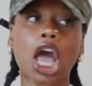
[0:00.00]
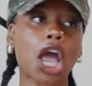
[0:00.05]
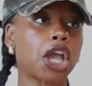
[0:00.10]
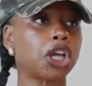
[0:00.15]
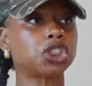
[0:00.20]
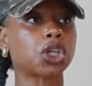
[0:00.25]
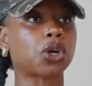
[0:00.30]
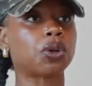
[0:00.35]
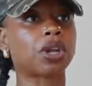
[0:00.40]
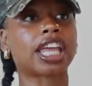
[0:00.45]
I
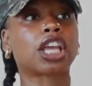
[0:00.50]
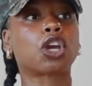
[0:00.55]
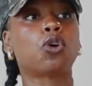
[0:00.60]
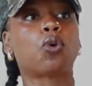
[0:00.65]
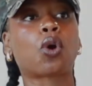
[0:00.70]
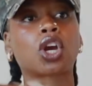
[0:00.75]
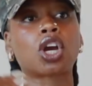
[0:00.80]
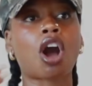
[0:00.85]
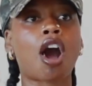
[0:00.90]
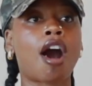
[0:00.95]
don't like, who
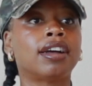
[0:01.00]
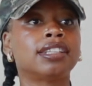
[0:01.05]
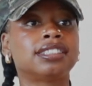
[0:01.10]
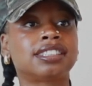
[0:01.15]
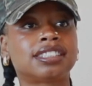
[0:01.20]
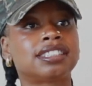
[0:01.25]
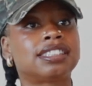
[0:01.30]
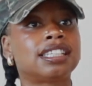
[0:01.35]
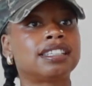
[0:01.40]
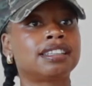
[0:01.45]
are
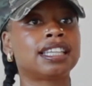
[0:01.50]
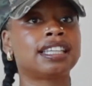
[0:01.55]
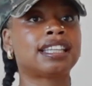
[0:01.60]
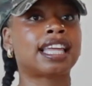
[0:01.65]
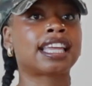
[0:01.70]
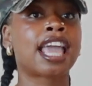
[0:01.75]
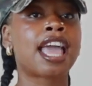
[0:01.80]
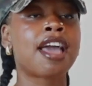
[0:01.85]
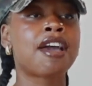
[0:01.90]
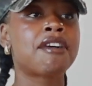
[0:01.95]
constantly
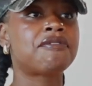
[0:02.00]
like